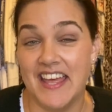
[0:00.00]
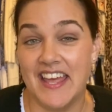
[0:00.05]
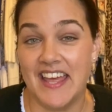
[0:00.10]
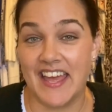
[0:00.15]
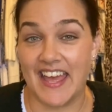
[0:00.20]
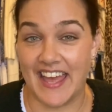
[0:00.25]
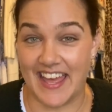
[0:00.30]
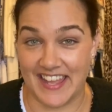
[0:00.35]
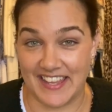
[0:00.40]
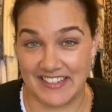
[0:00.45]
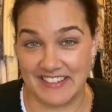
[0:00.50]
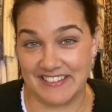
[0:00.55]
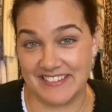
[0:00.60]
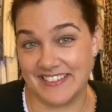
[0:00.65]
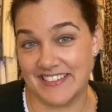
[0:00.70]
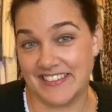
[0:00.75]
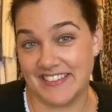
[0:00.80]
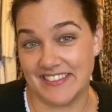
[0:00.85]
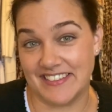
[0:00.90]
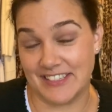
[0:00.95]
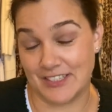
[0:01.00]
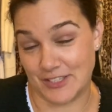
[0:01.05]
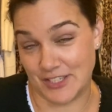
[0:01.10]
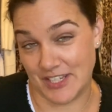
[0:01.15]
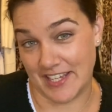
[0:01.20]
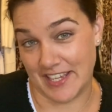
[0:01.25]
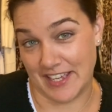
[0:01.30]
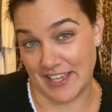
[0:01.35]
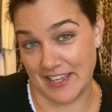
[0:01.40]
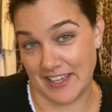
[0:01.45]
and the
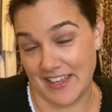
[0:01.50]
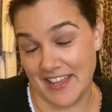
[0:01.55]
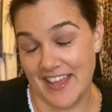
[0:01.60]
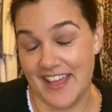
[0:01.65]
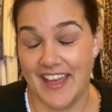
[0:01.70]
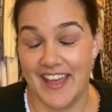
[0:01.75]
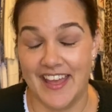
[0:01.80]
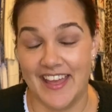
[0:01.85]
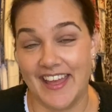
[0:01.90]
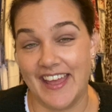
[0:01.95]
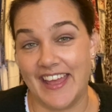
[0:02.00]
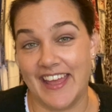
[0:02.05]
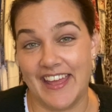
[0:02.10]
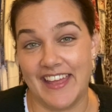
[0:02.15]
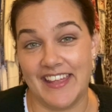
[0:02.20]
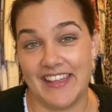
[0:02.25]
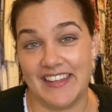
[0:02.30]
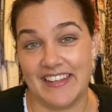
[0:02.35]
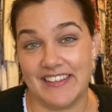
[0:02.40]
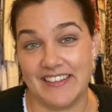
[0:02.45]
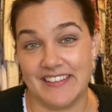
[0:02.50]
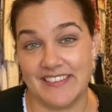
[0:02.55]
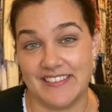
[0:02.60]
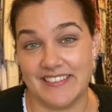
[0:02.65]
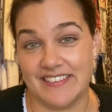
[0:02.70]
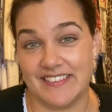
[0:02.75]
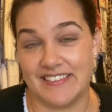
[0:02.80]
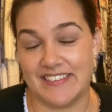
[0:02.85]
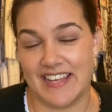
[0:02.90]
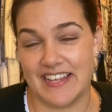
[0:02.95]
chair. And
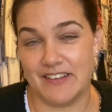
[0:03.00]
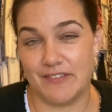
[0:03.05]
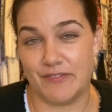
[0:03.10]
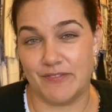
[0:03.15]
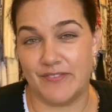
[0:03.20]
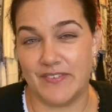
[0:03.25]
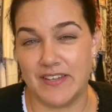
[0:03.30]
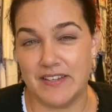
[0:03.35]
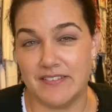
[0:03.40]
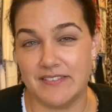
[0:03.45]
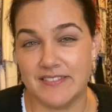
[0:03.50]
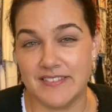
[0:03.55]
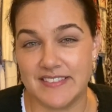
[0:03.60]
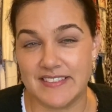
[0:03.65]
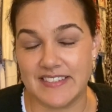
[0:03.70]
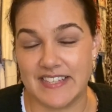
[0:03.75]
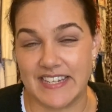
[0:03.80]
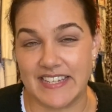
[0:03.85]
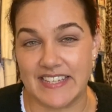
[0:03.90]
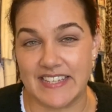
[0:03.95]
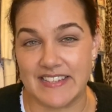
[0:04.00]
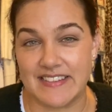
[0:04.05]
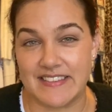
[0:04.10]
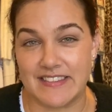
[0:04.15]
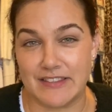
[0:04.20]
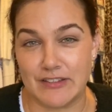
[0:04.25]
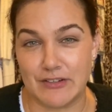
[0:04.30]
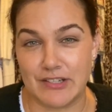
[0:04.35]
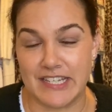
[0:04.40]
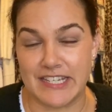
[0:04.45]
that feels like it's
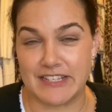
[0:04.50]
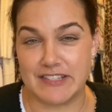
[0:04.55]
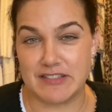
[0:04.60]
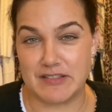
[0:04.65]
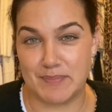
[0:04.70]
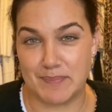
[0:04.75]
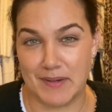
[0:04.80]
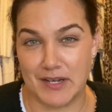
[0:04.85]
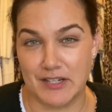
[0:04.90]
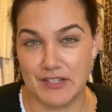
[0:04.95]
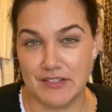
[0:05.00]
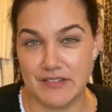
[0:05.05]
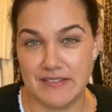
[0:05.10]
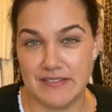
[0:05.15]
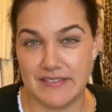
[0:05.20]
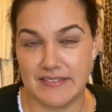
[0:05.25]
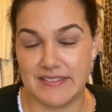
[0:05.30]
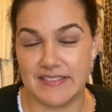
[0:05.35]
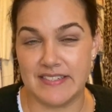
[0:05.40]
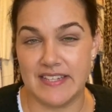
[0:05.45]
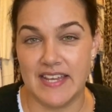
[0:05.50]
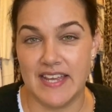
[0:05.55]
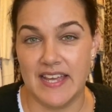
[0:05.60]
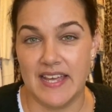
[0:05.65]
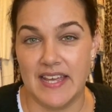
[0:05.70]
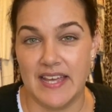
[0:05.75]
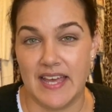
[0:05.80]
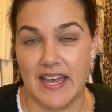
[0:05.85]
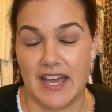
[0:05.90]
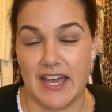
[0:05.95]
not exposed,
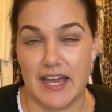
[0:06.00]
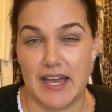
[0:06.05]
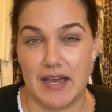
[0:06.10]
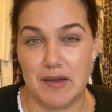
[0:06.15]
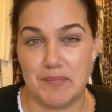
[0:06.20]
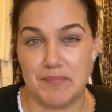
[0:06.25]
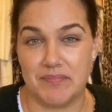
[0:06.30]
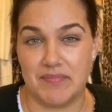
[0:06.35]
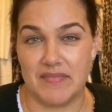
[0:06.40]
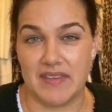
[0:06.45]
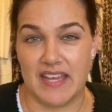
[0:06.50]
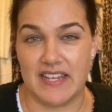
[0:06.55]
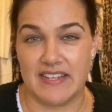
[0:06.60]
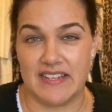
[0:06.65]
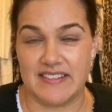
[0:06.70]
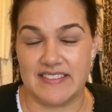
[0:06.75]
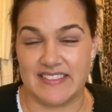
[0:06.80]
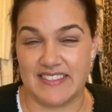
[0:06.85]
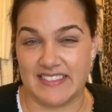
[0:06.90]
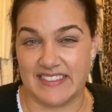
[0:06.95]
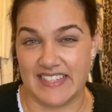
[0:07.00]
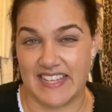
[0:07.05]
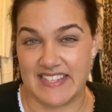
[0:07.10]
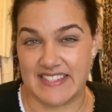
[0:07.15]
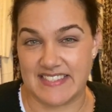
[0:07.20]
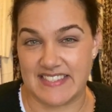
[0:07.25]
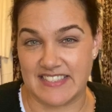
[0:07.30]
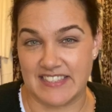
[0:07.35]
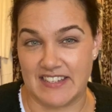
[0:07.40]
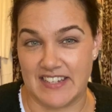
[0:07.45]
and it's
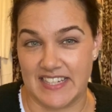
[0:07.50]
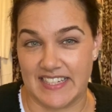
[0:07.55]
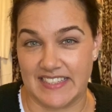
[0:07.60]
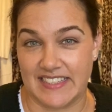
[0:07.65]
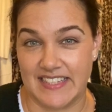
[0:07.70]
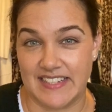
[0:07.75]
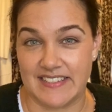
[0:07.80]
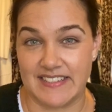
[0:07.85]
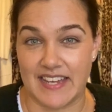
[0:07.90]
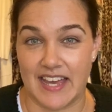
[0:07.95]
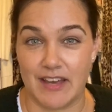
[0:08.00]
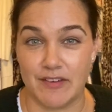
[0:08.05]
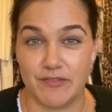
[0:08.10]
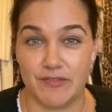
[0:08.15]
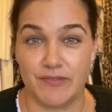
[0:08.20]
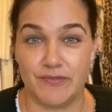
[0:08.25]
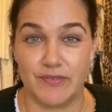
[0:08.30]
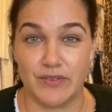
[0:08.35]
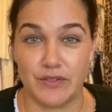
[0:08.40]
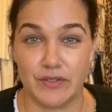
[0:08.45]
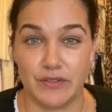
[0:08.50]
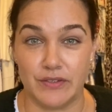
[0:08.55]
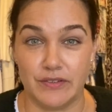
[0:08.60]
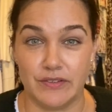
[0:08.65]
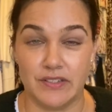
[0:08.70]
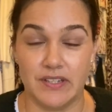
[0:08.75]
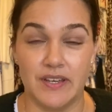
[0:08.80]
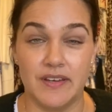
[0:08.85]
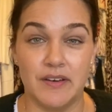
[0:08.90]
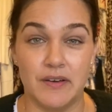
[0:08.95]
less likely to have
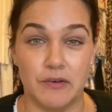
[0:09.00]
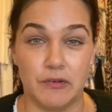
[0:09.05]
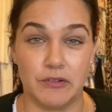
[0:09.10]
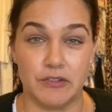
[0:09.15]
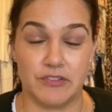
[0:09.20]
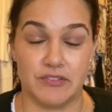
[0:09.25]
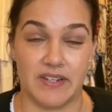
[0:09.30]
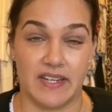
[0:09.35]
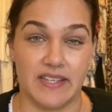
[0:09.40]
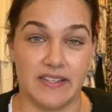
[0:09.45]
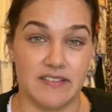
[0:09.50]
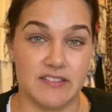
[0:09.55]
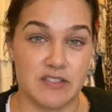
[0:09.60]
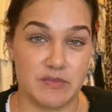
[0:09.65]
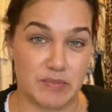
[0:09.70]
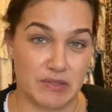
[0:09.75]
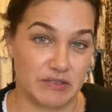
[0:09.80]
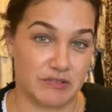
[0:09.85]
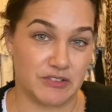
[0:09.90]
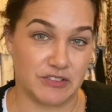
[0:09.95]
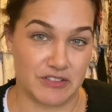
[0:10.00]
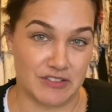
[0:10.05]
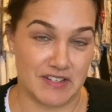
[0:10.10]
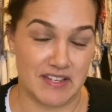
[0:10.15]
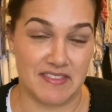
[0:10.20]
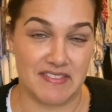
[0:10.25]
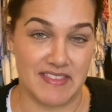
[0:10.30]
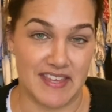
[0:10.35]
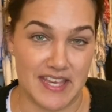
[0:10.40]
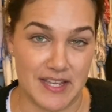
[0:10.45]
food or drink spilt on
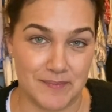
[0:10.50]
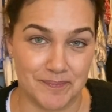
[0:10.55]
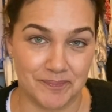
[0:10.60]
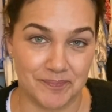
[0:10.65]
it there.